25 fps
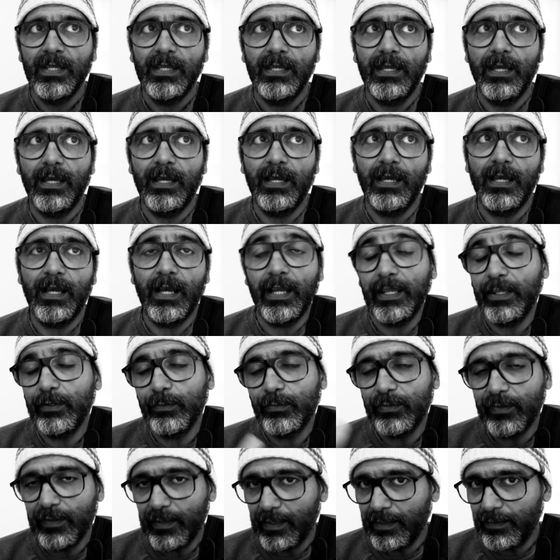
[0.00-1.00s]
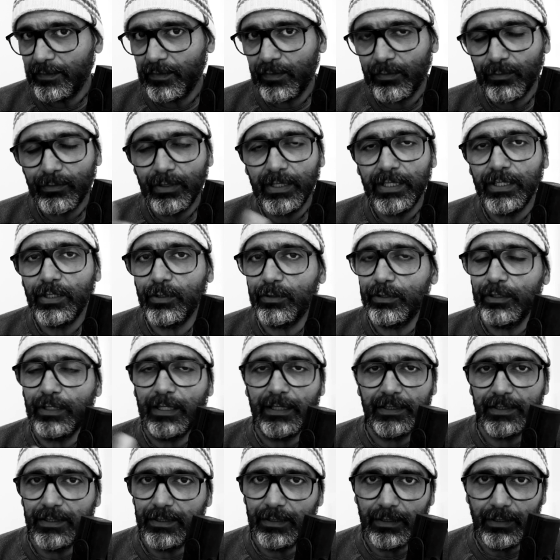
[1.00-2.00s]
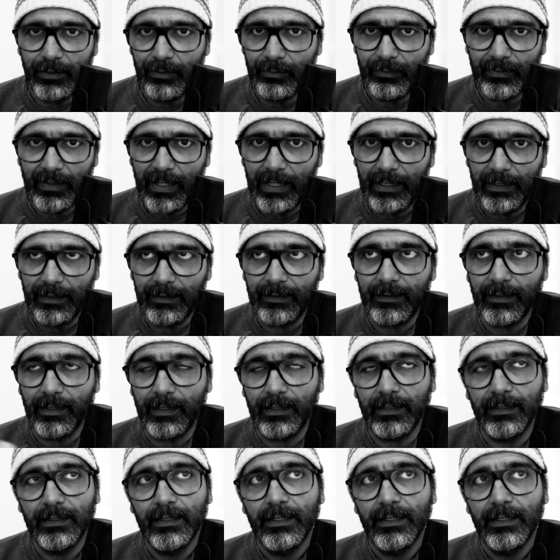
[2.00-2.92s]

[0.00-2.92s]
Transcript: I use Things 3. You can actually use anything.